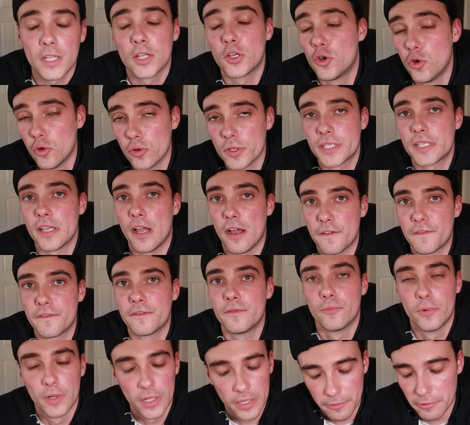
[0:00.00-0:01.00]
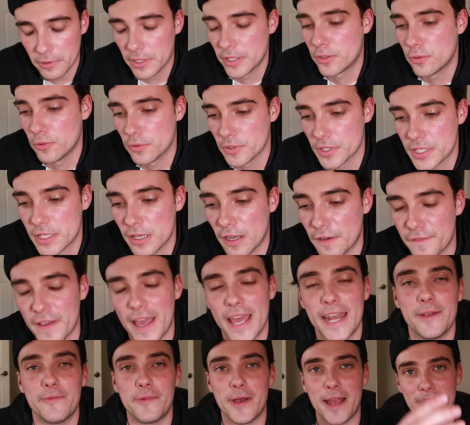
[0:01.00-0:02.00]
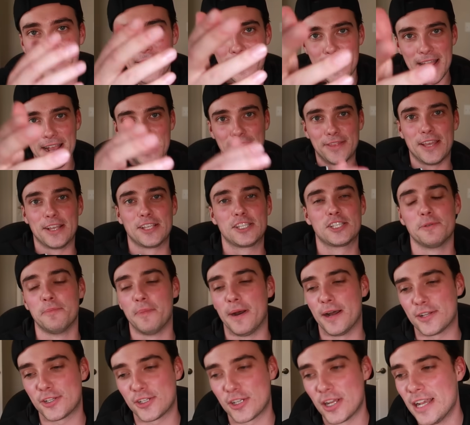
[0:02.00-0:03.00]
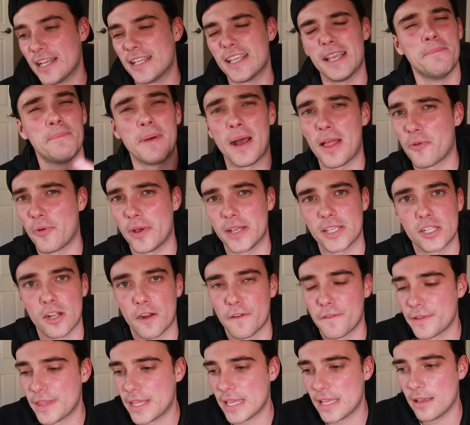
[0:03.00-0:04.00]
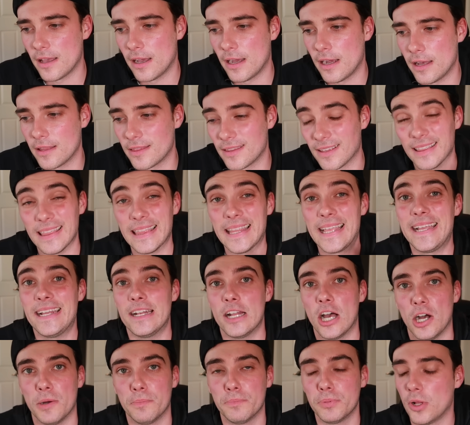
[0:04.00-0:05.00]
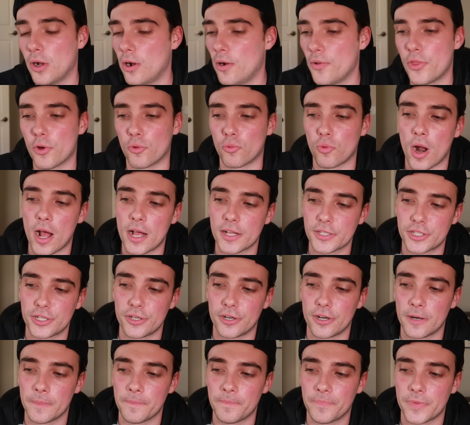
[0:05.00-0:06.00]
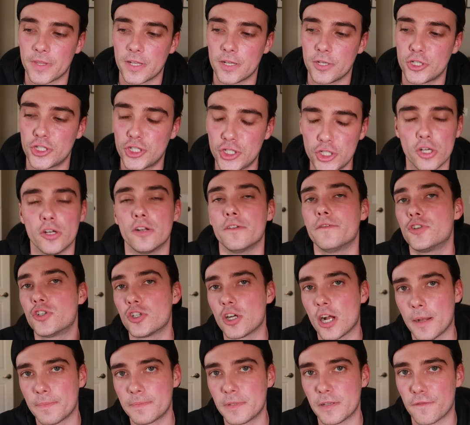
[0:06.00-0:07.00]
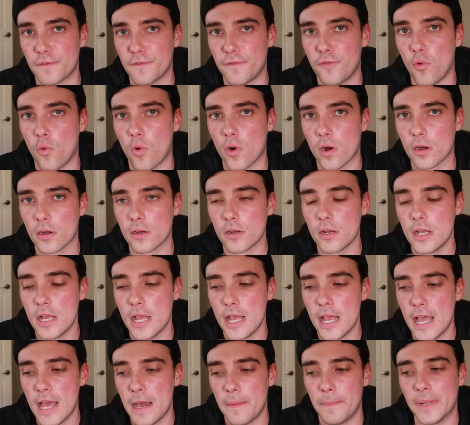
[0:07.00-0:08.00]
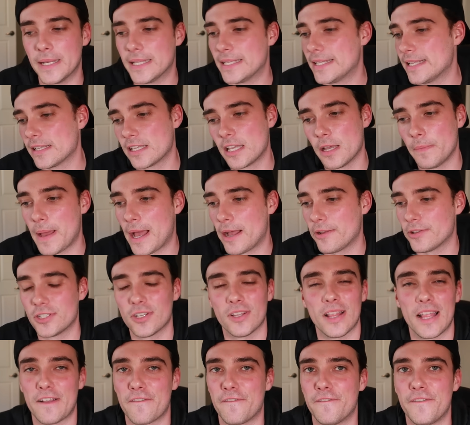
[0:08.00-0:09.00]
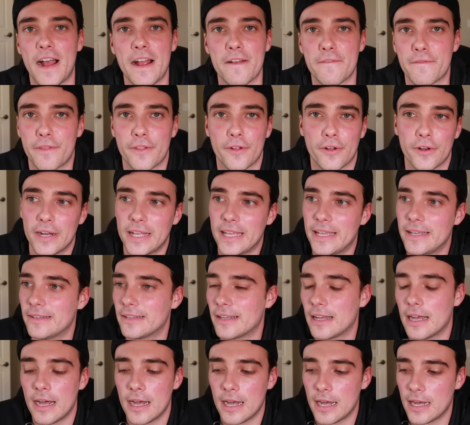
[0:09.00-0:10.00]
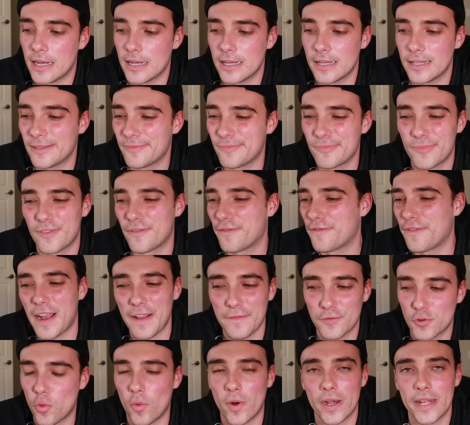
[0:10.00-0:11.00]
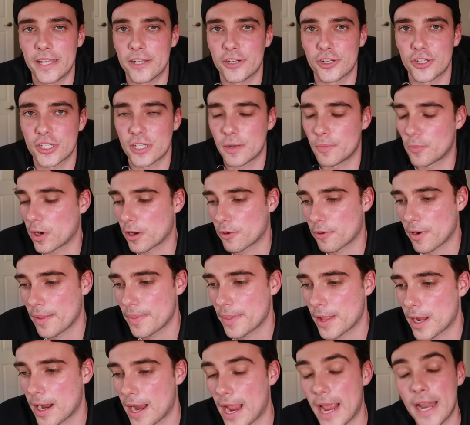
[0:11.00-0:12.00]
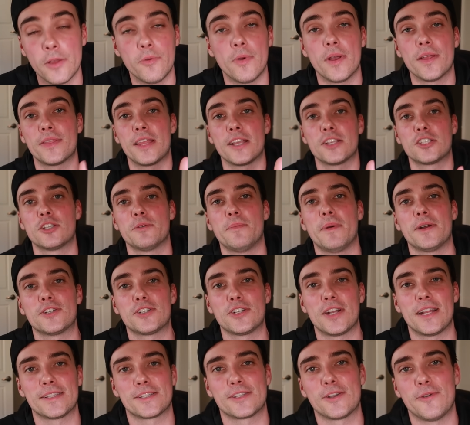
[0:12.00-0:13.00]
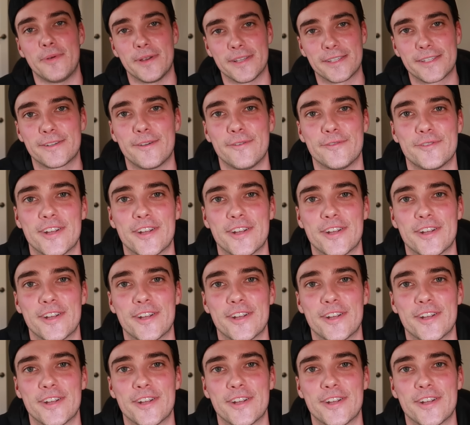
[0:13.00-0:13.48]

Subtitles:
Cool stuff. Really, really cool stuff. Anyway, thanks so much. And by the way, sorry for the late upload. The roster should have dropped at 4, but it didn't come out until like 5:30, 5:20-ish, somewhere around there. Anyway, thanks so much, and as always, go